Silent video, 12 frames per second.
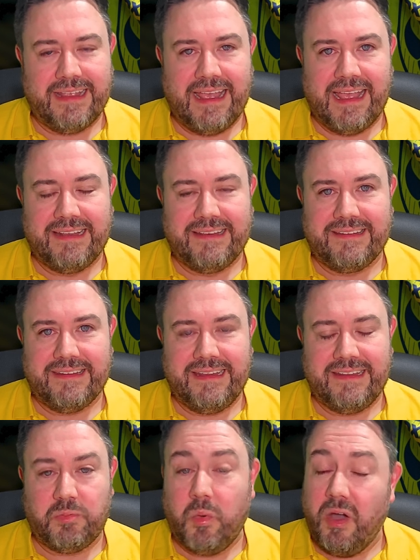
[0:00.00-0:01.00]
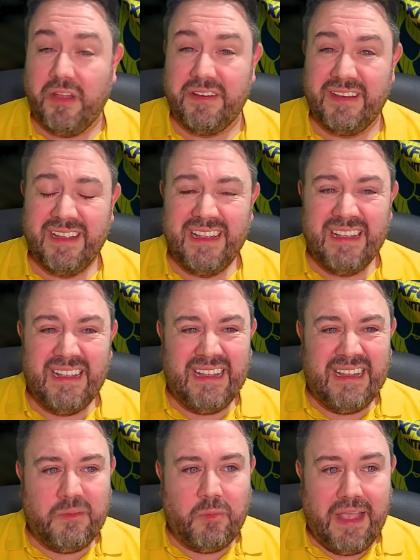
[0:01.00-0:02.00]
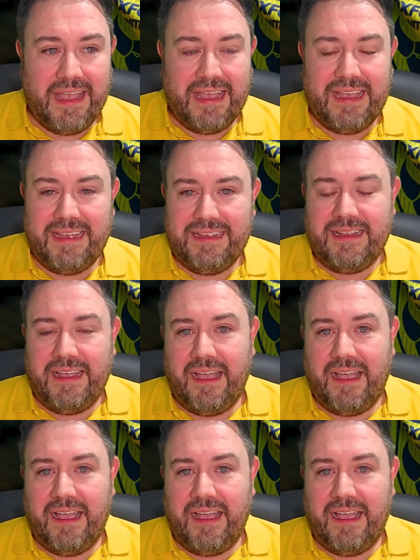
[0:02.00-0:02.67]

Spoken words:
And it's one where